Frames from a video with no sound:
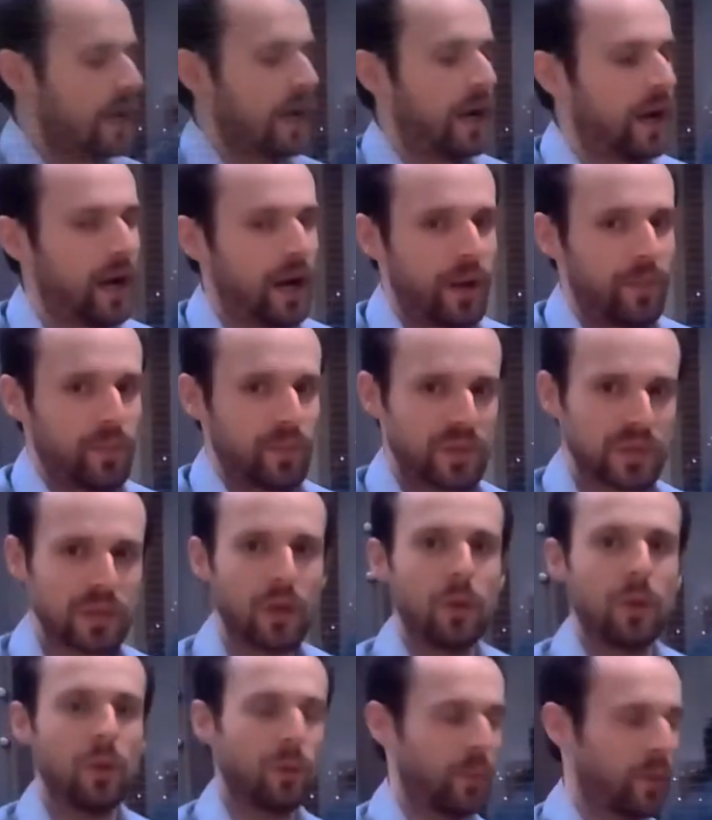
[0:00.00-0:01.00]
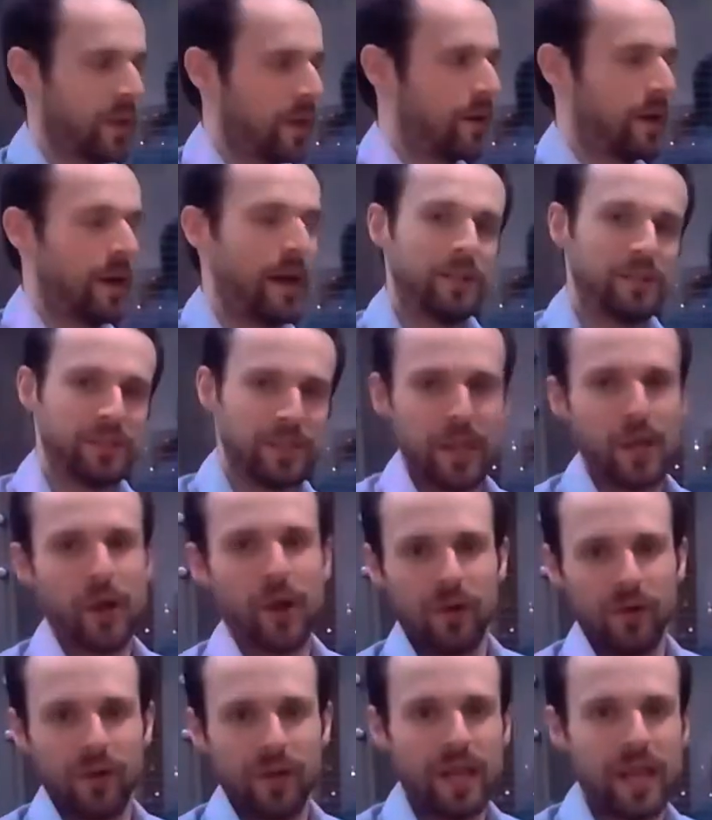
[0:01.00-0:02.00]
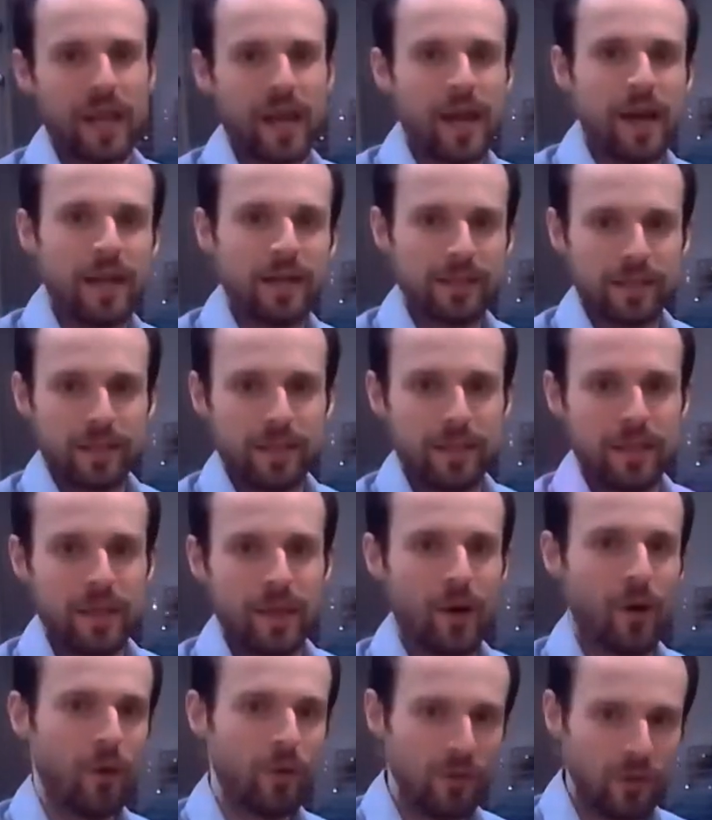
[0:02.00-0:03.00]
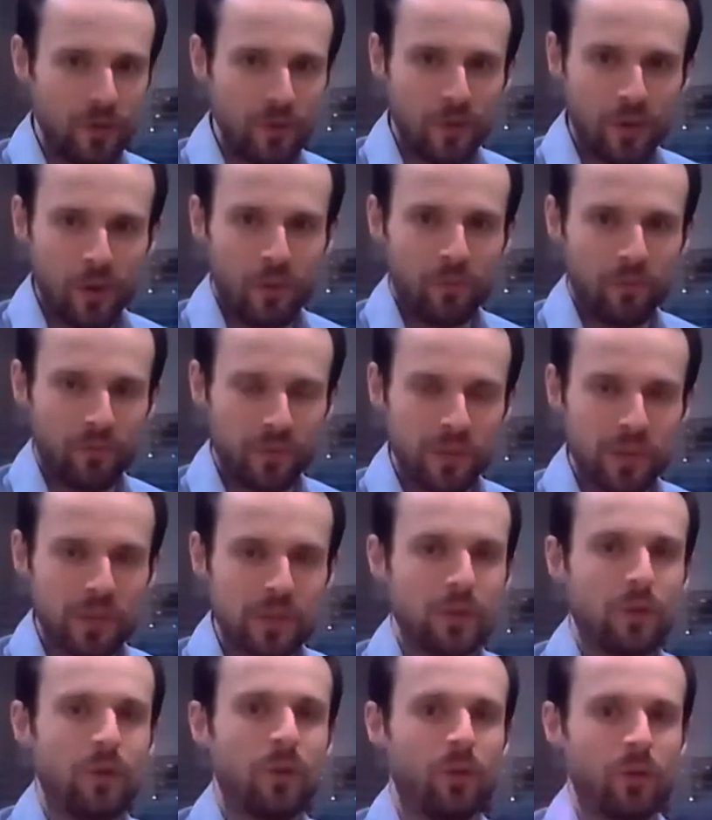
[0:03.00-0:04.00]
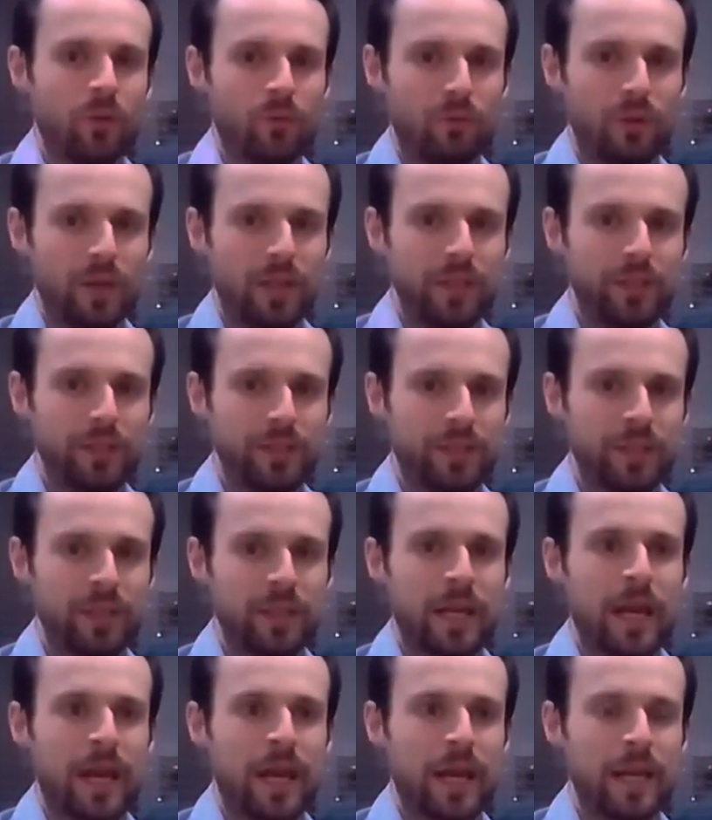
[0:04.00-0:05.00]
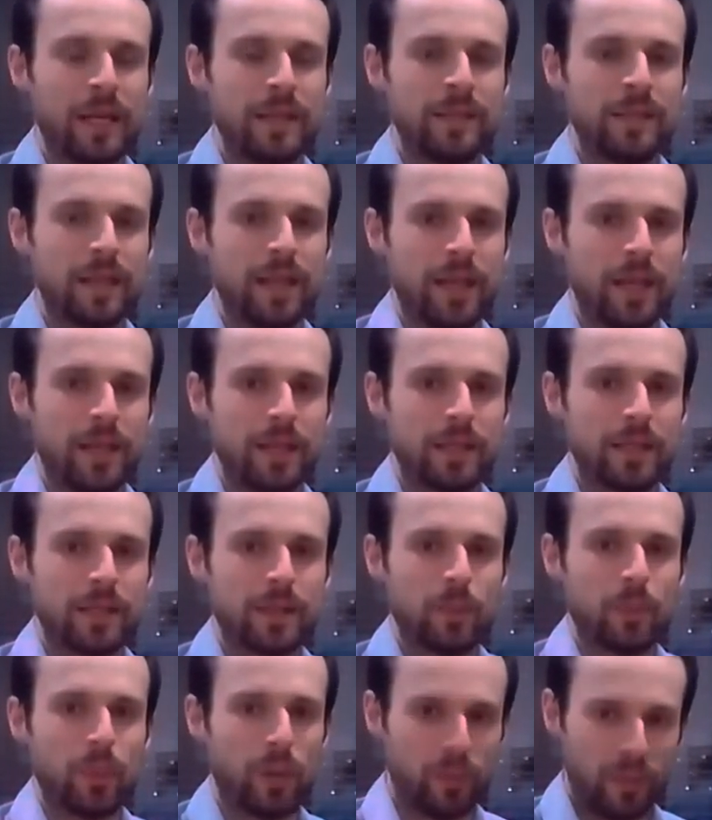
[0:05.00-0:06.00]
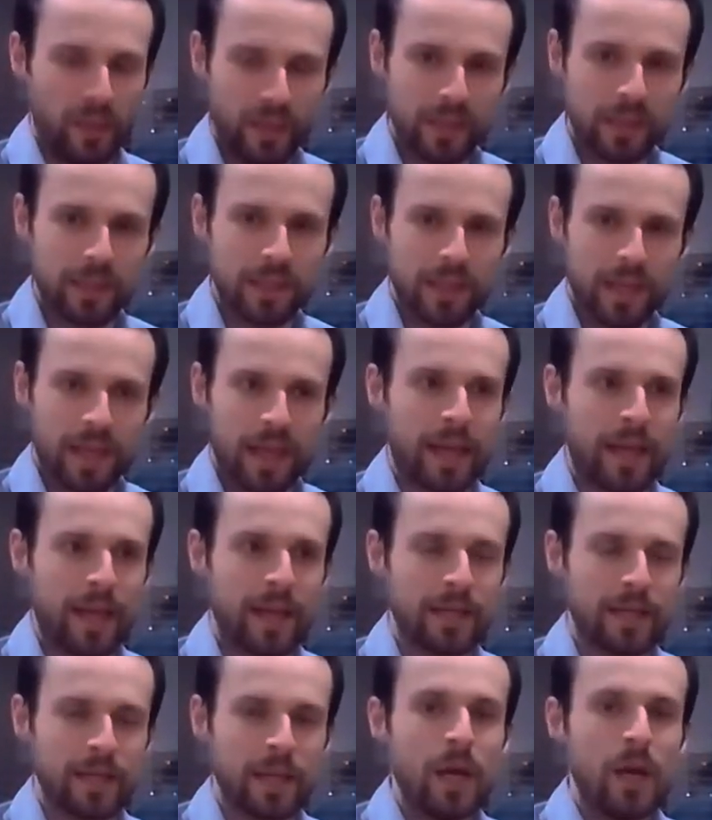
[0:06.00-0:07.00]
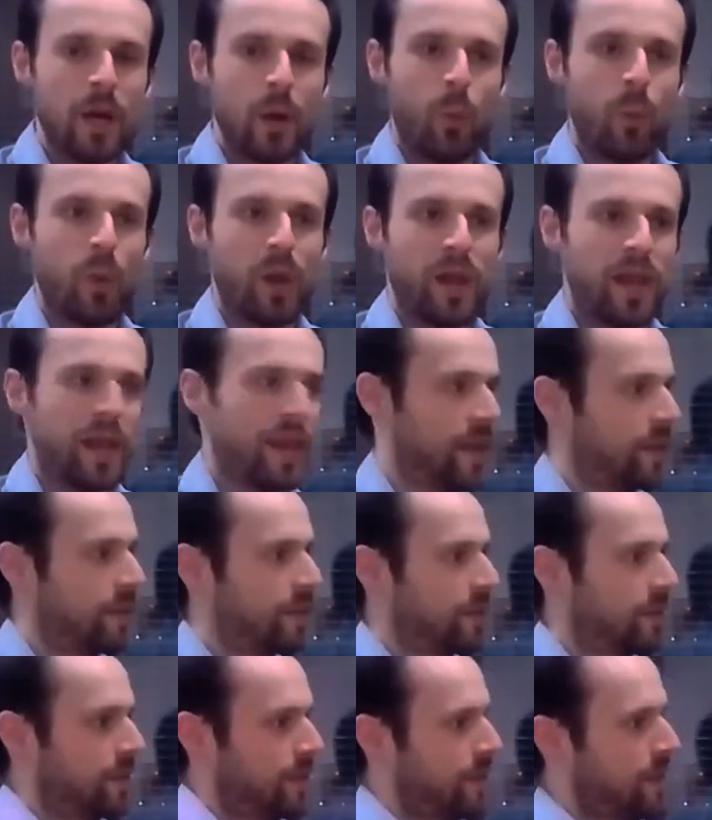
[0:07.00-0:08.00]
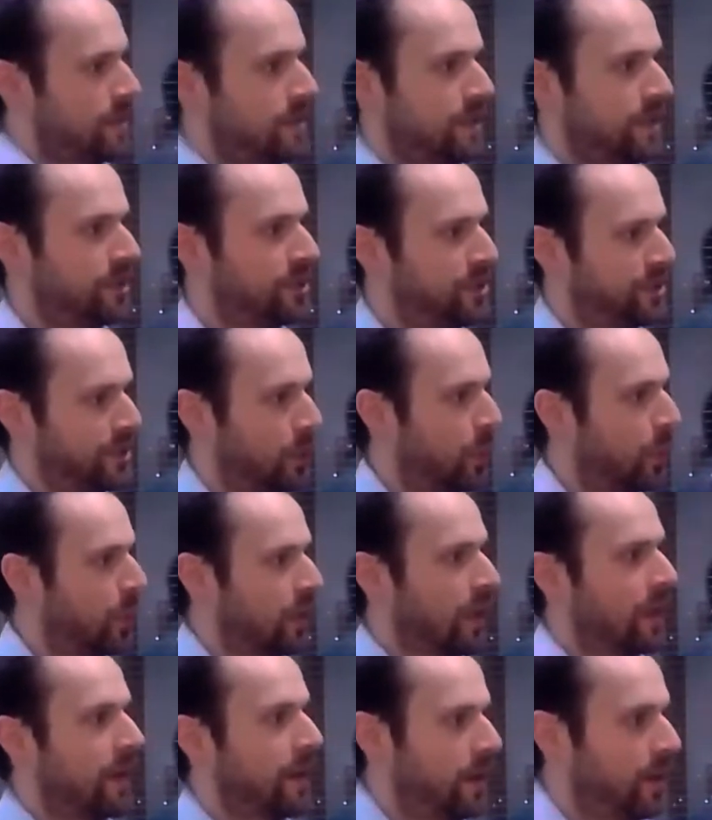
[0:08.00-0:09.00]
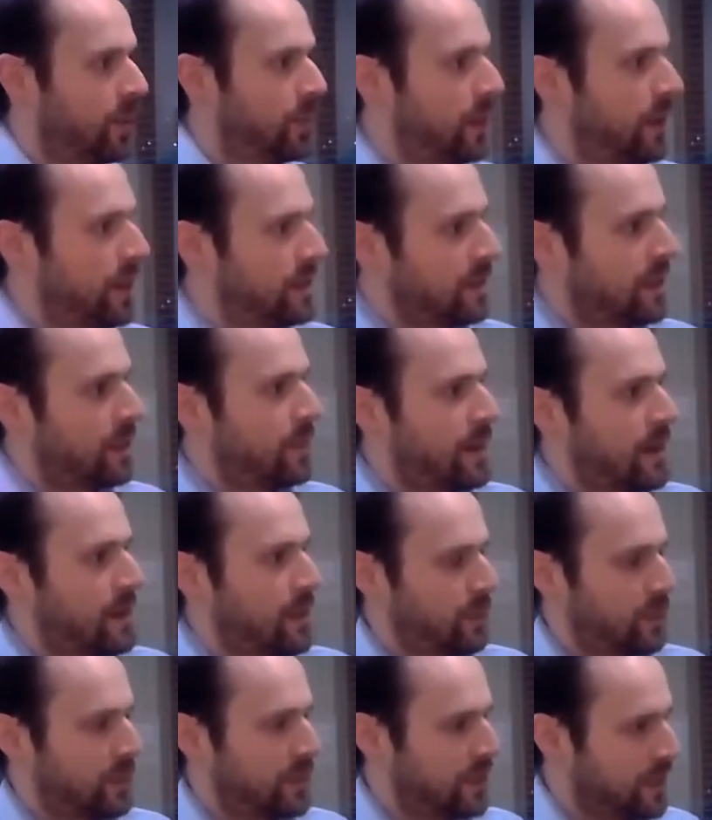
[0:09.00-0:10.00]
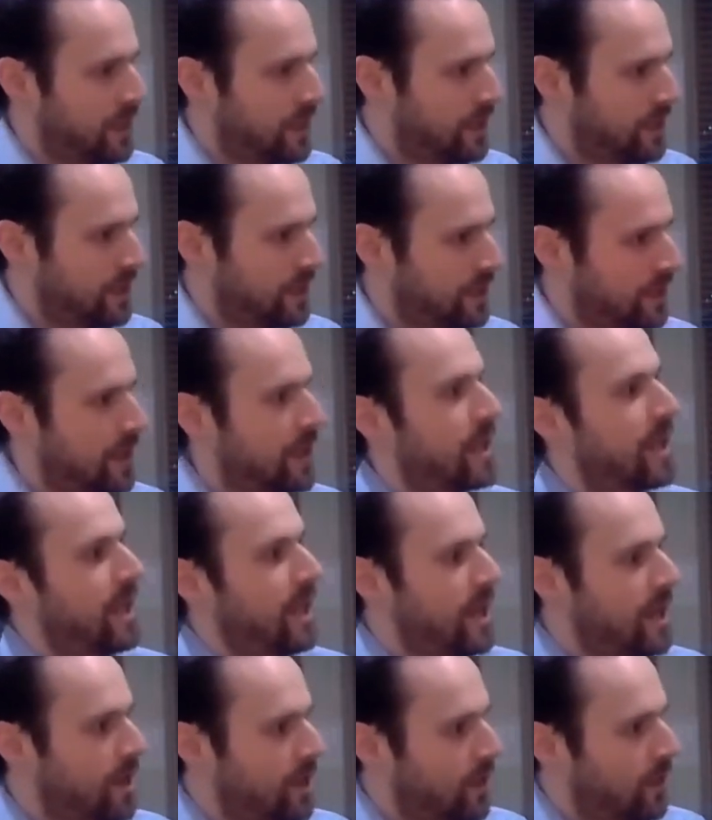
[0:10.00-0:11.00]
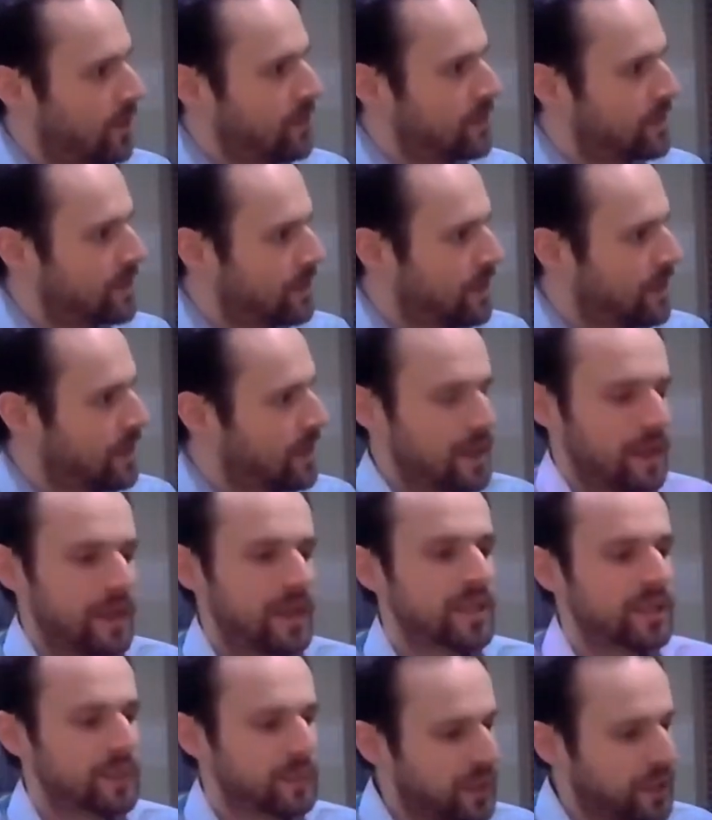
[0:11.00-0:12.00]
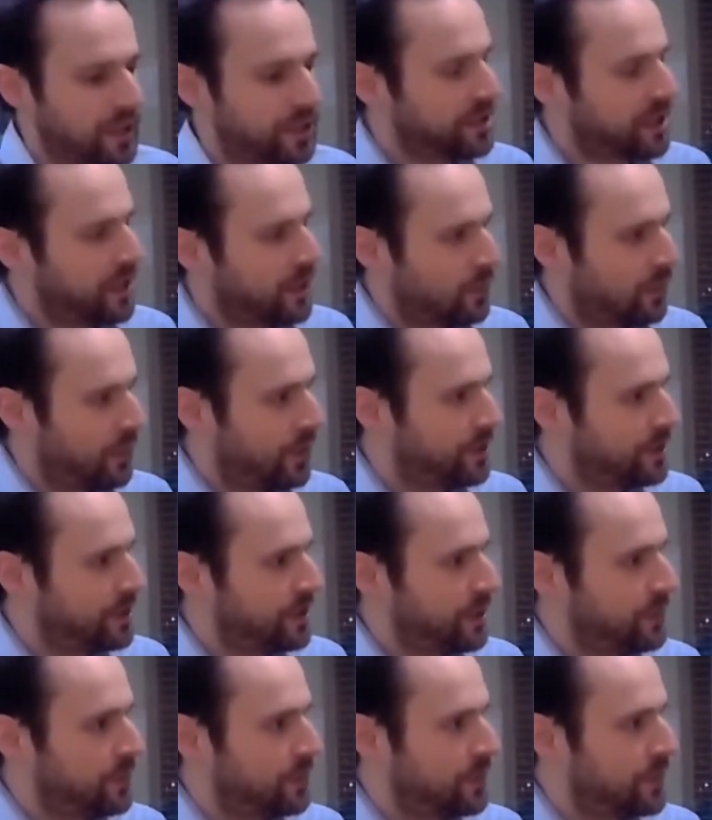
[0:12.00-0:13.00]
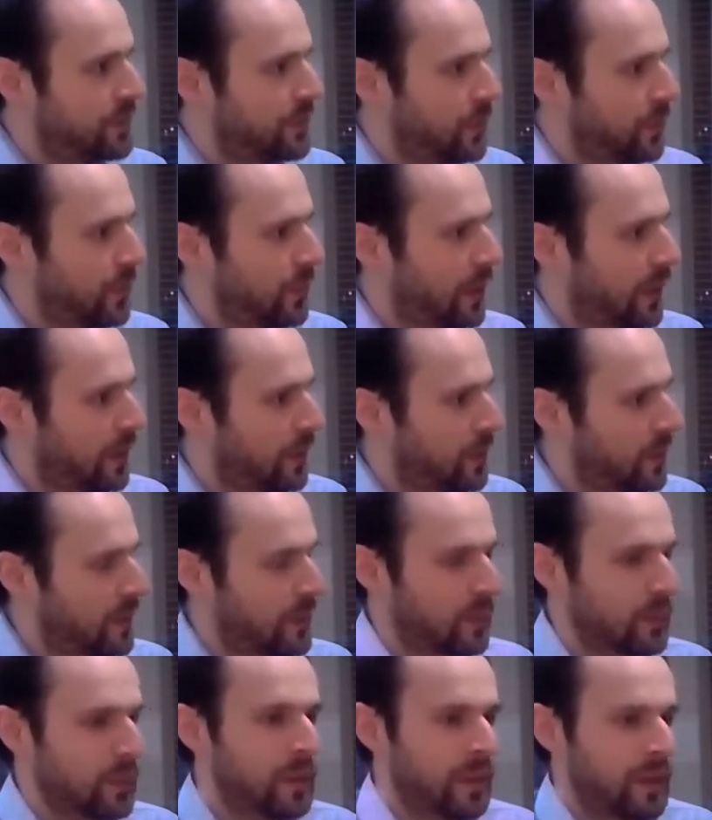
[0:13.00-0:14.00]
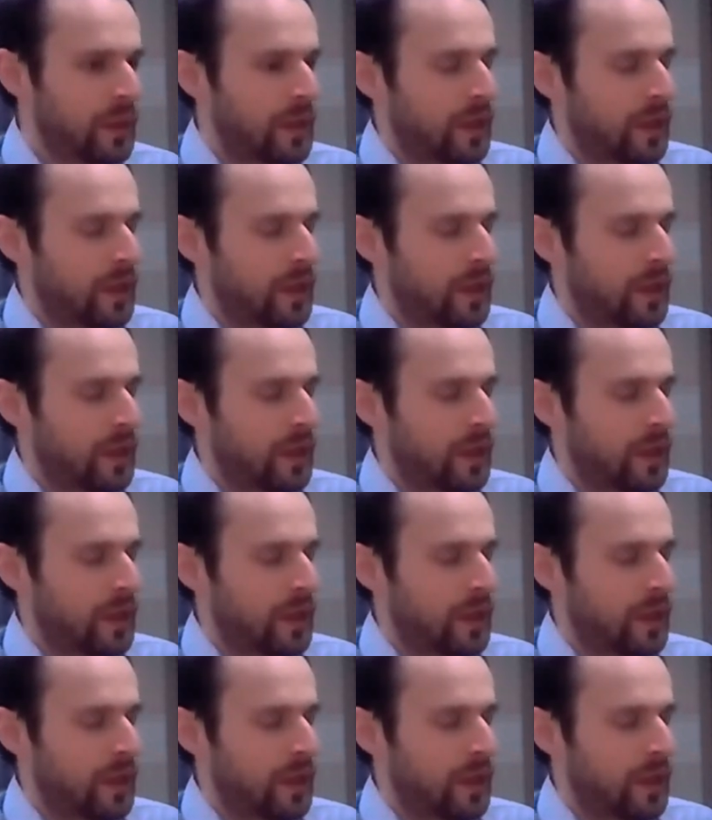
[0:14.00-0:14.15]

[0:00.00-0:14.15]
Um, so we are actually currently at the O U conference on religion and its publics, and we're here today to talk a little bit about Bettina's keynote speech, in which she was talking about